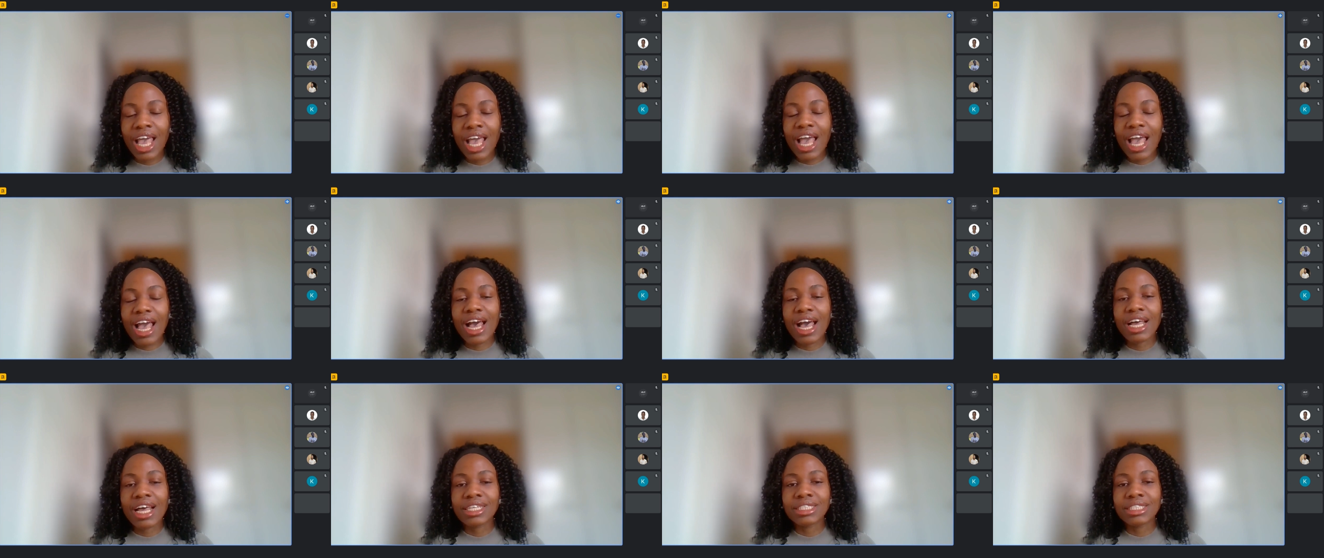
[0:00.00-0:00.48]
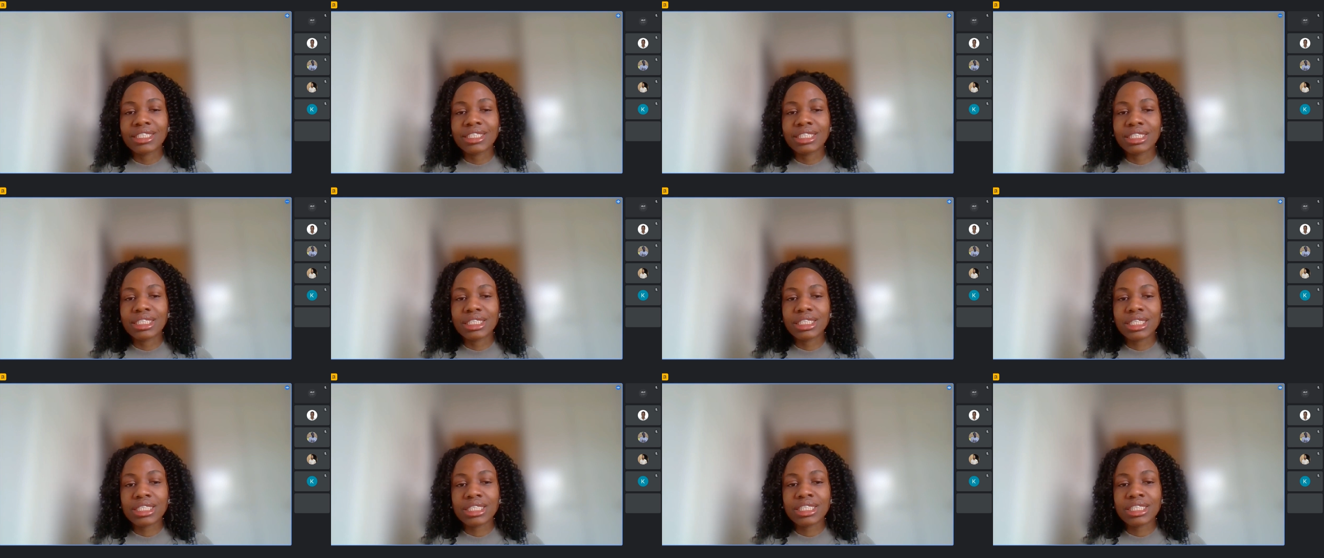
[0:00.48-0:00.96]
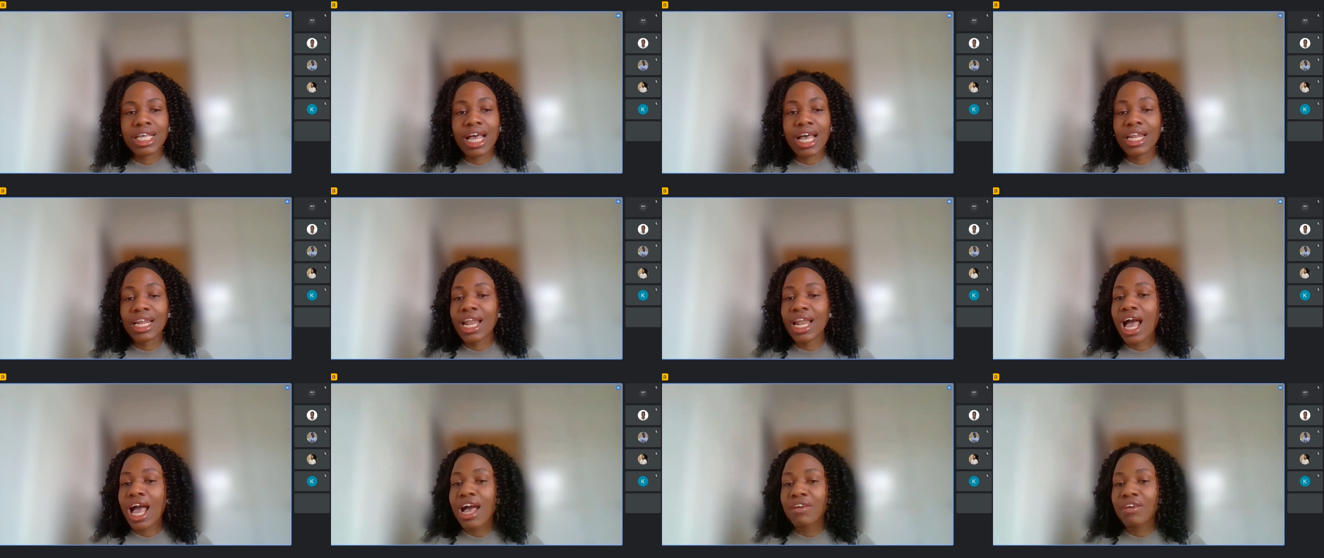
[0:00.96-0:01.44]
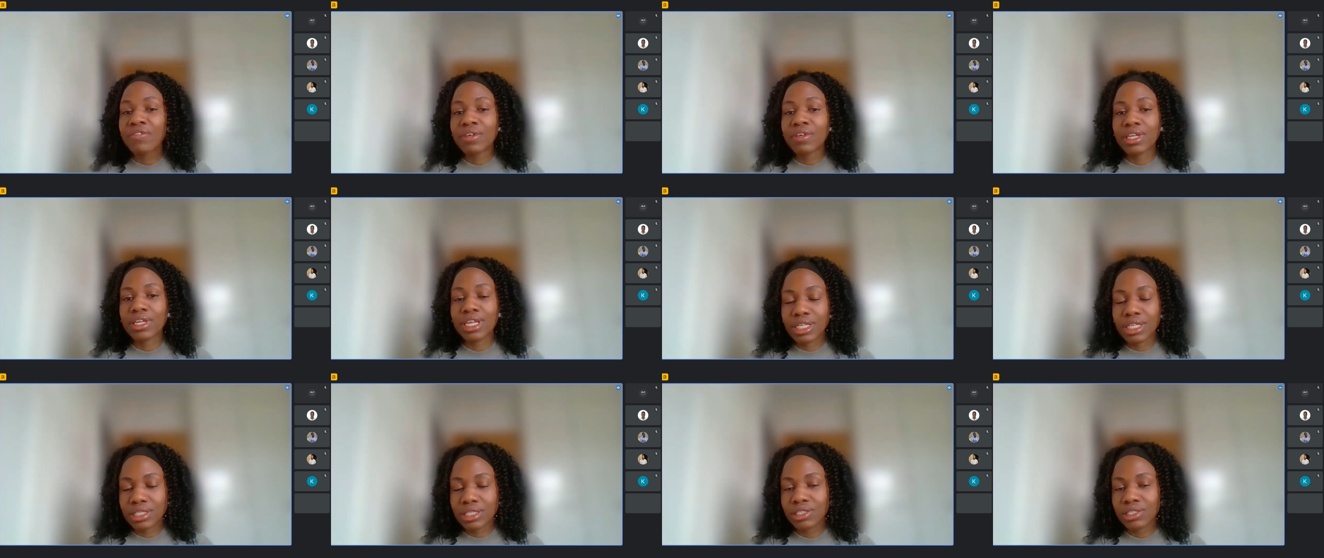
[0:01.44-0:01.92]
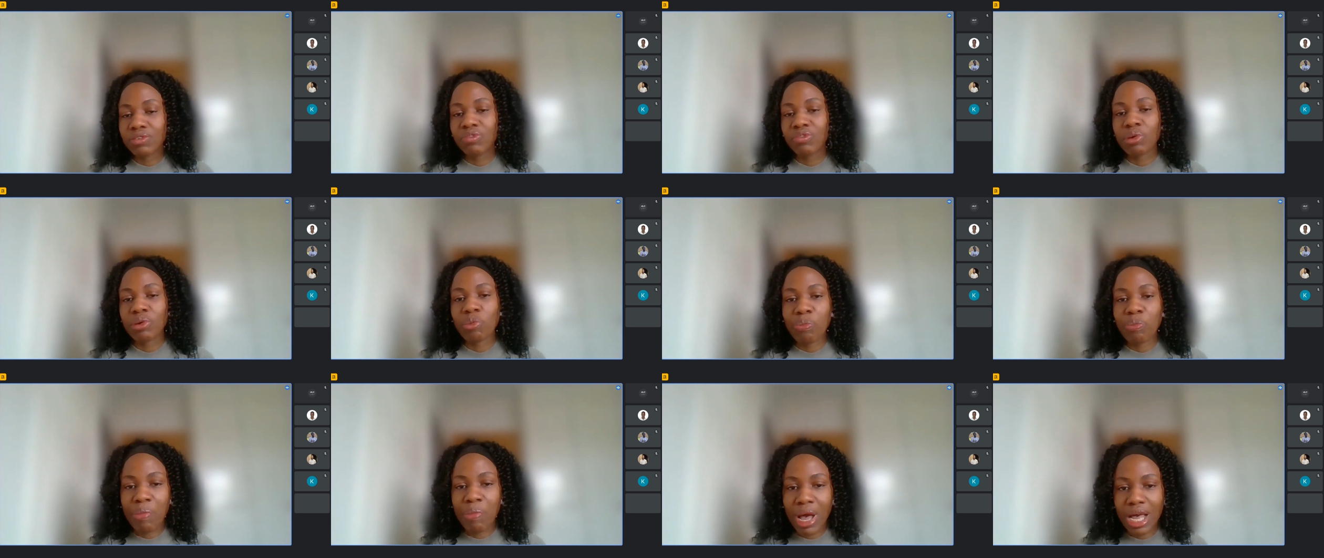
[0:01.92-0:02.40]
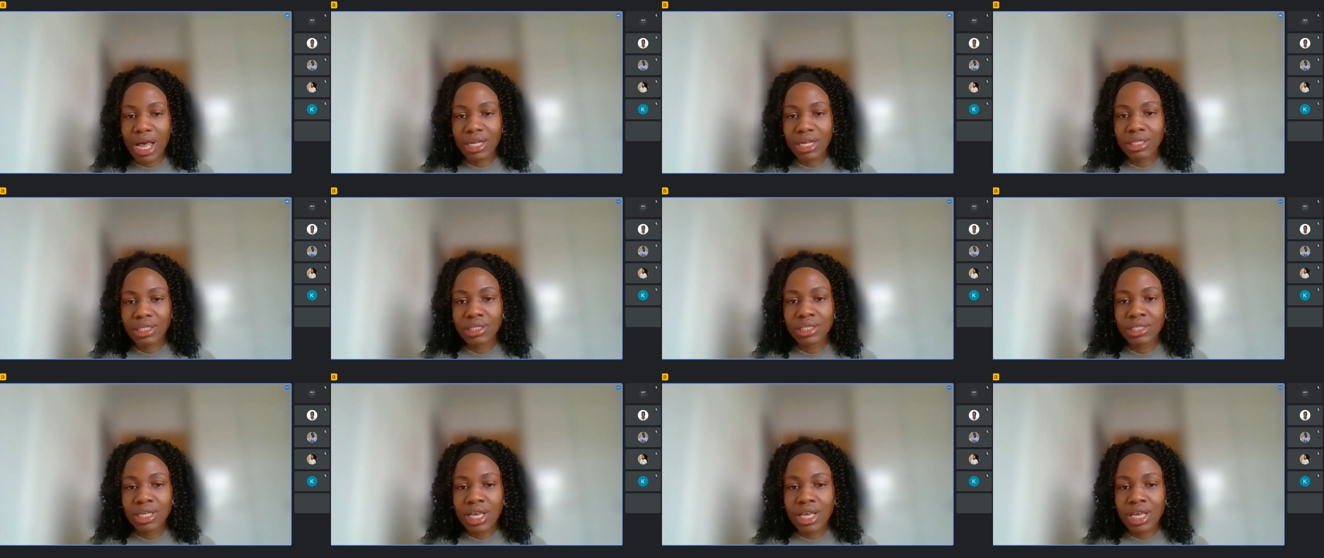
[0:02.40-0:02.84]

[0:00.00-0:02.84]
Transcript: and this can have a negative impact